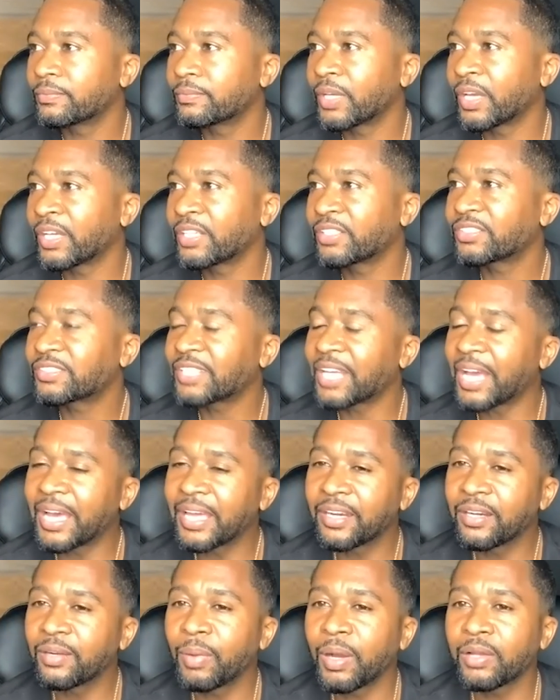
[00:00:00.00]

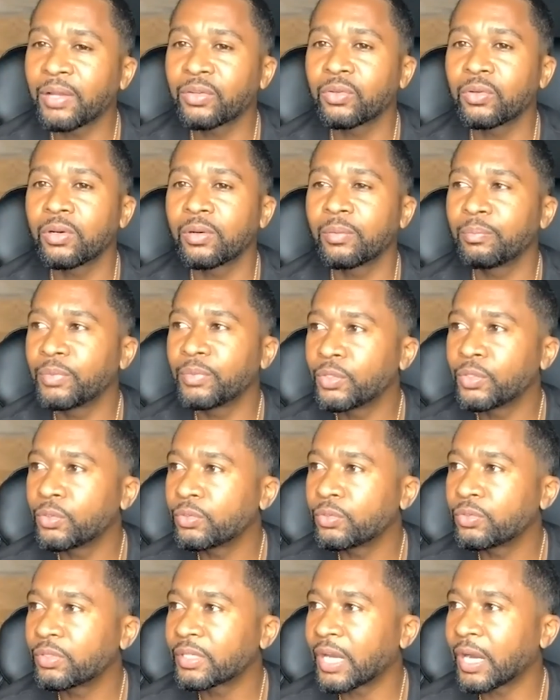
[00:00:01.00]
excited about doing
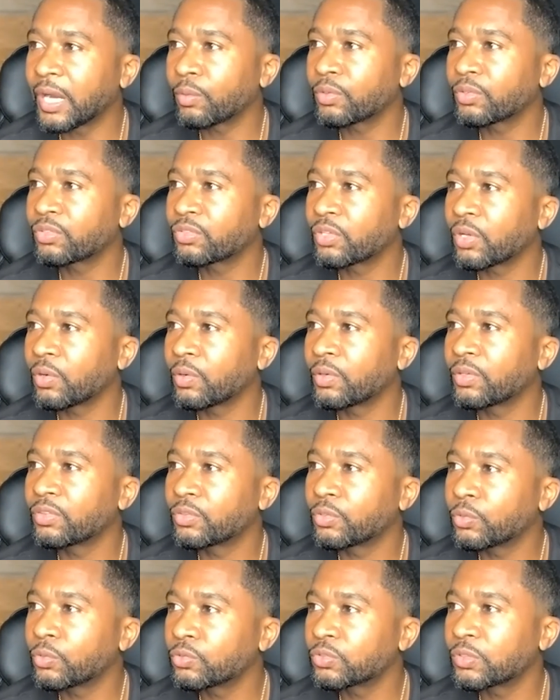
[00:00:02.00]
music. I was so
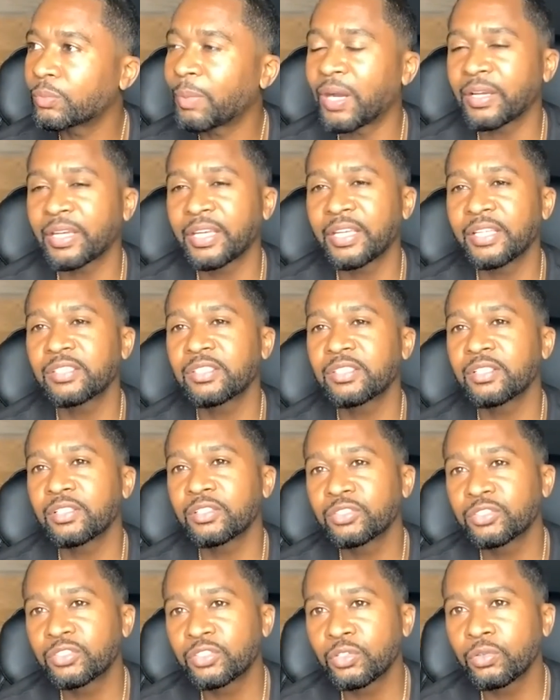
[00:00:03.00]
enthused about getting to the
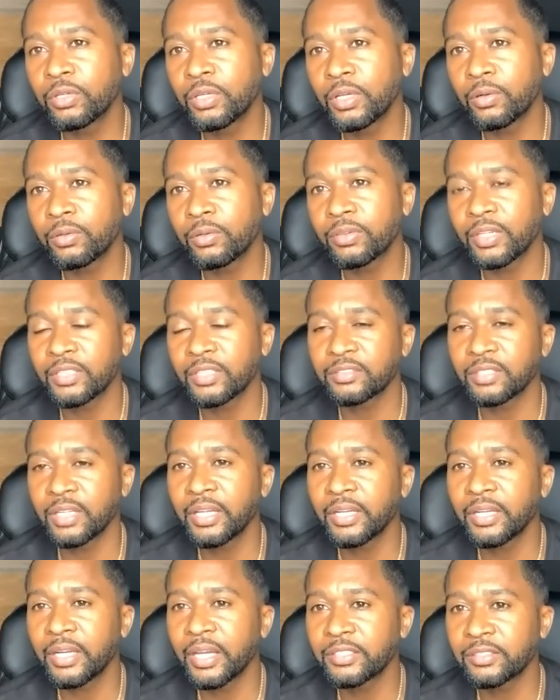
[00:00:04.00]
studio and things of
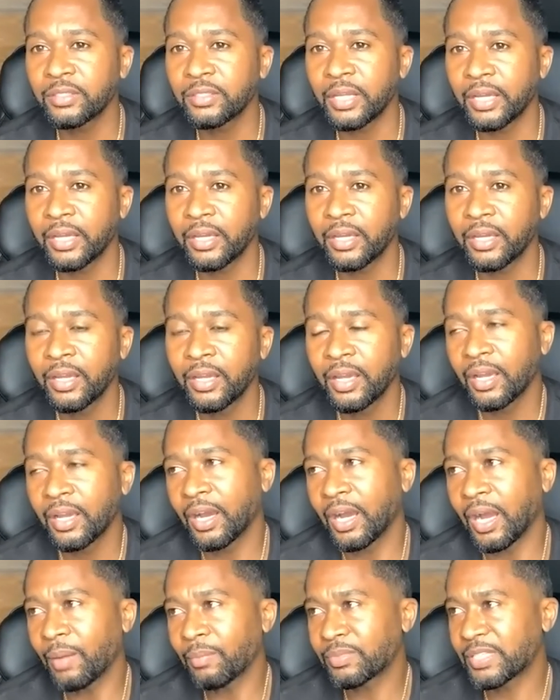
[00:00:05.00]
that nature that
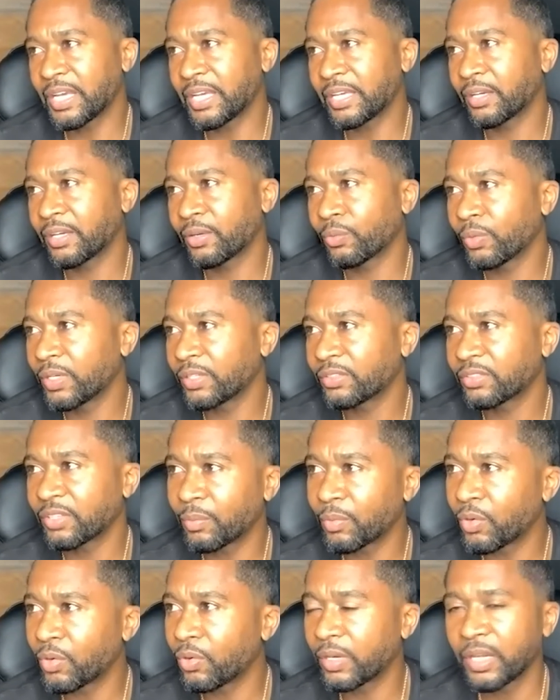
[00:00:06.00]
I'm taking risks.
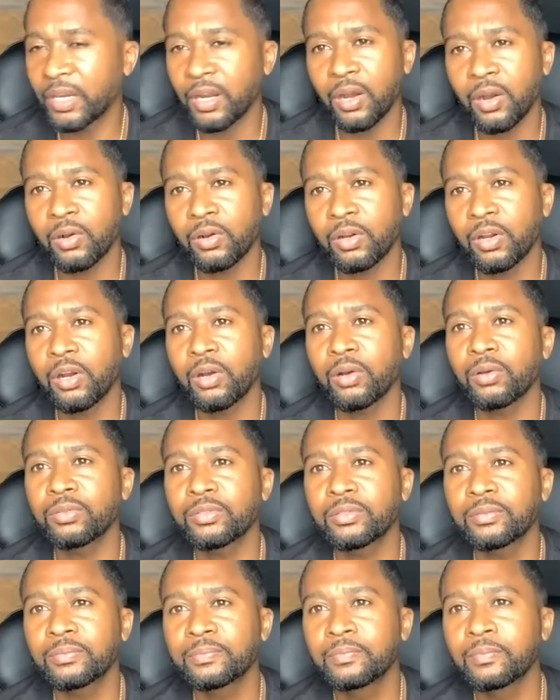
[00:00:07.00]
I'm going at all
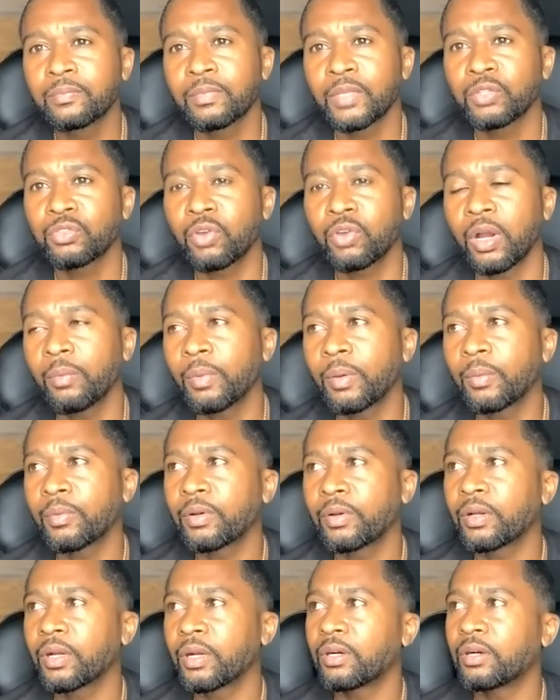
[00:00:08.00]
costs. So I
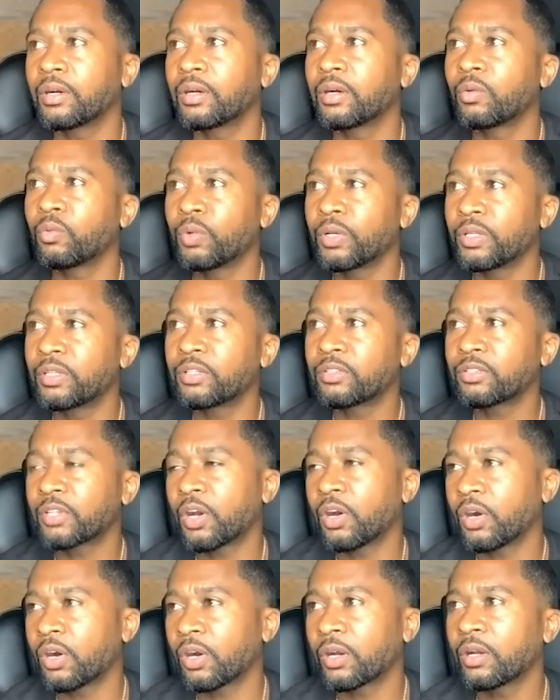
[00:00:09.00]
remember with this
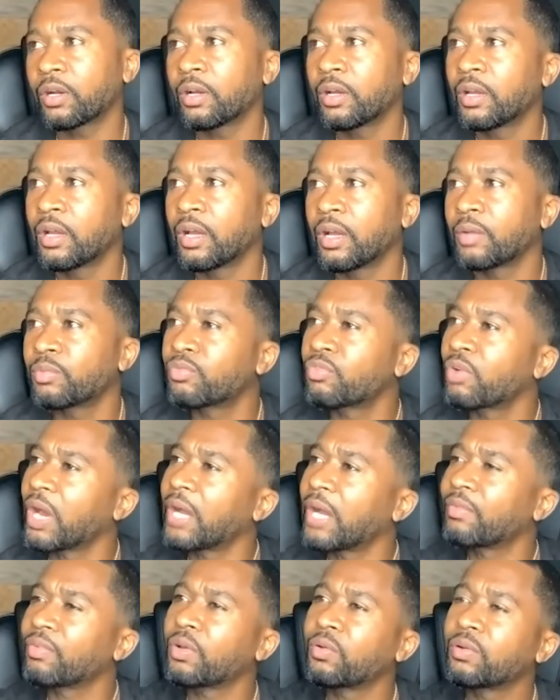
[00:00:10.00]
car,
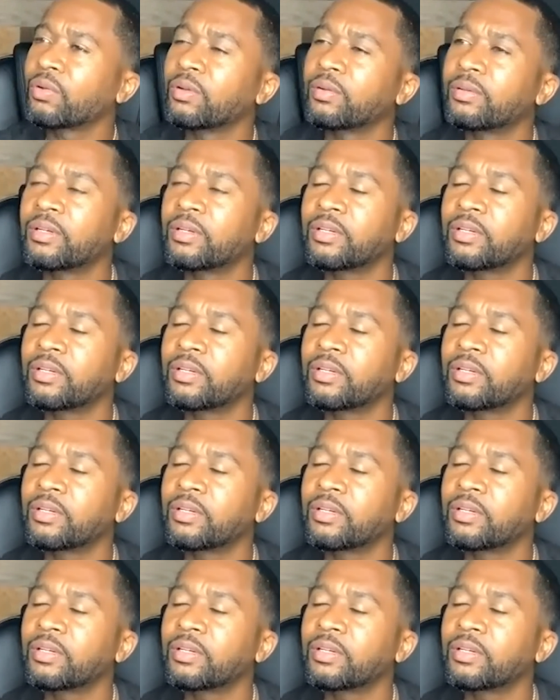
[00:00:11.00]
driving on the